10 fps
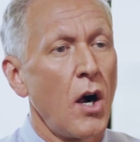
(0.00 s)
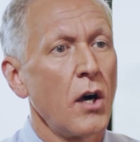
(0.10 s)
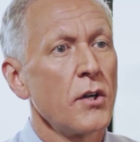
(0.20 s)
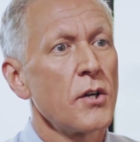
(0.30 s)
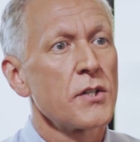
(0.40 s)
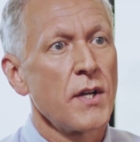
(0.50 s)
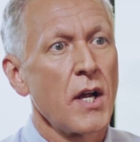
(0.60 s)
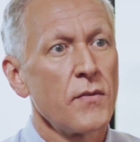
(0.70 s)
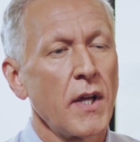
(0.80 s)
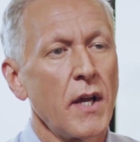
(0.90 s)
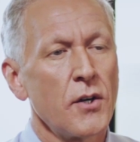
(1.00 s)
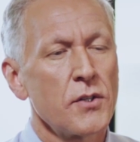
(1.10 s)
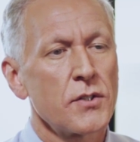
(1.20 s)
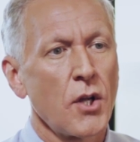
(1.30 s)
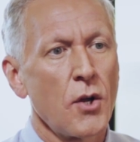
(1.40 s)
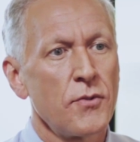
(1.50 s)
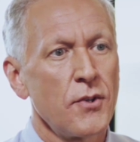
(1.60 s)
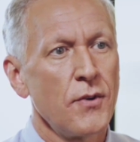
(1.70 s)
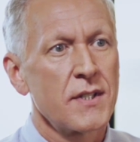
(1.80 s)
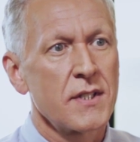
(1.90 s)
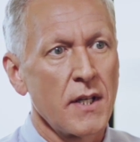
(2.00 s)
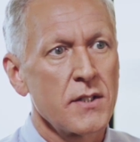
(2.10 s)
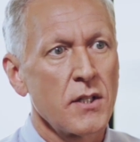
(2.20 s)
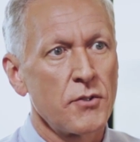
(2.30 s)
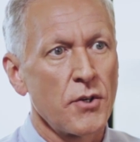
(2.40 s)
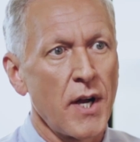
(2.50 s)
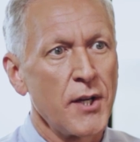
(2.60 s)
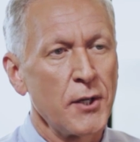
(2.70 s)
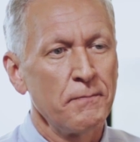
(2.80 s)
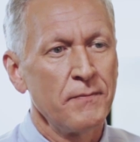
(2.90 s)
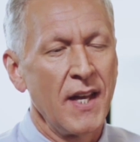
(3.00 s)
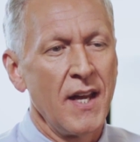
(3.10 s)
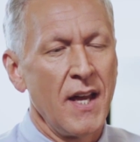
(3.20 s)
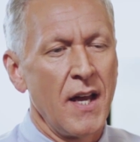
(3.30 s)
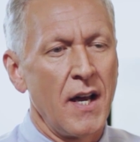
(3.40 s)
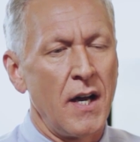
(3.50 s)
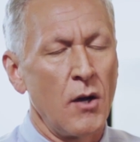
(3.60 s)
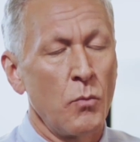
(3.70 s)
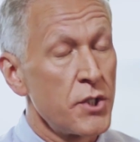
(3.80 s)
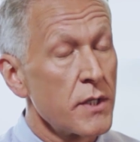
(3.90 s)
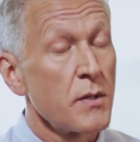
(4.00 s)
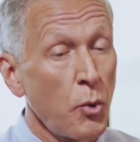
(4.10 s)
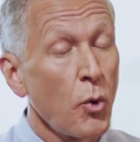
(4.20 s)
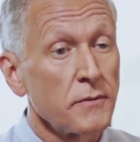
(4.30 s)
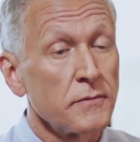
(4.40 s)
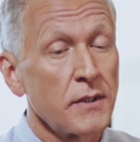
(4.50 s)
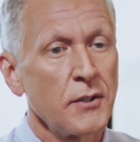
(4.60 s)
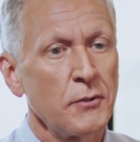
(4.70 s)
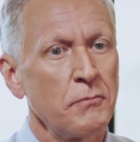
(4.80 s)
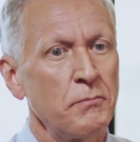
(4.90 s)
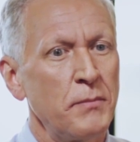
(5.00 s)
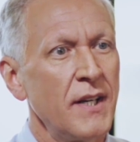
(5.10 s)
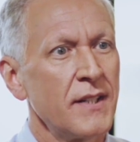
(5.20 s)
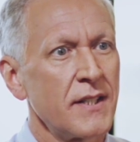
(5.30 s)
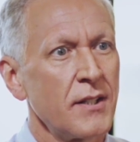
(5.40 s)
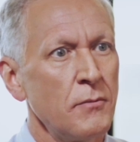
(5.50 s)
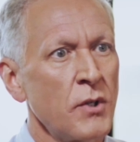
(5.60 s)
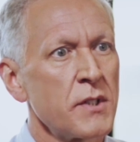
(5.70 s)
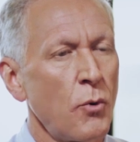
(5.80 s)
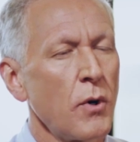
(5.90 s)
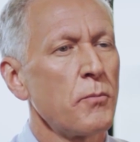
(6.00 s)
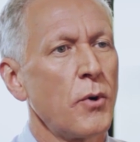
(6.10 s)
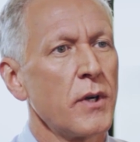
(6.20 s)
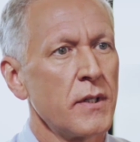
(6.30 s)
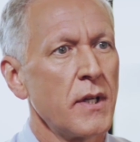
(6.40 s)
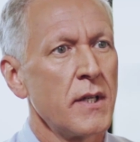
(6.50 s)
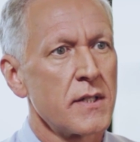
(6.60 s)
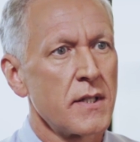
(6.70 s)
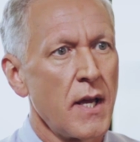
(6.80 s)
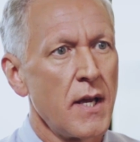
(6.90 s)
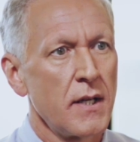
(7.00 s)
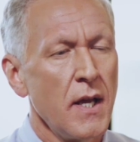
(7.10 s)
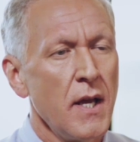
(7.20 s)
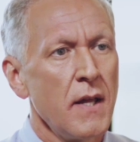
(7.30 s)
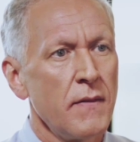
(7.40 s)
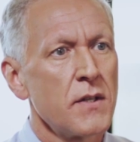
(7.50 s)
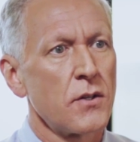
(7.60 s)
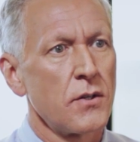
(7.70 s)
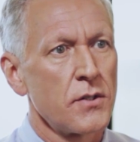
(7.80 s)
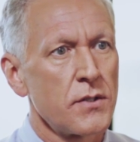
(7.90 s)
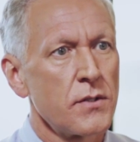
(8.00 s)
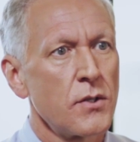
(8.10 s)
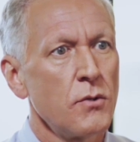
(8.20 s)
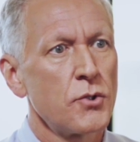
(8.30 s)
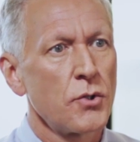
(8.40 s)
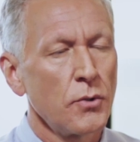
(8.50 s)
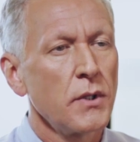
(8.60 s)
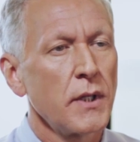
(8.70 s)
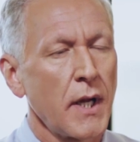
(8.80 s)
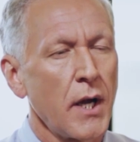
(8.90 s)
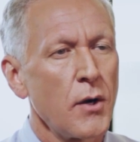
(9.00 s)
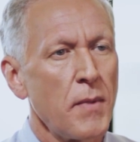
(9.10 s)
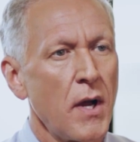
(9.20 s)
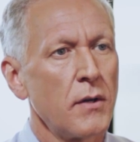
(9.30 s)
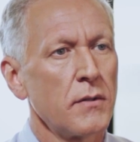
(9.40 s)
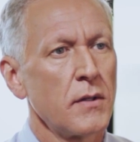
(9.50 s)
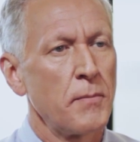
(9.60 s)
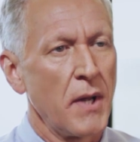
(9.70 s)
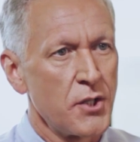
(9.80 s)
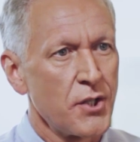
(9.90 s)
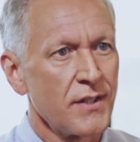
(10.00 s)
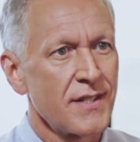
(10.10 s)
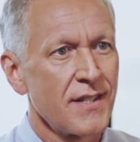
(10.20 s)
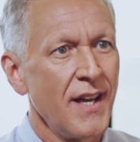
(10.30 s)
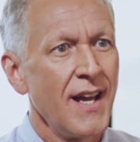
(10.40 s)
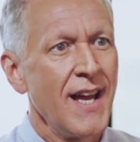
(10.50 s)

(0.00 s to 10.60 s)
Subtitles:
Our nurse navigators go through extensive training, which is important. But what's more important is that these are nurses who truly care about the patients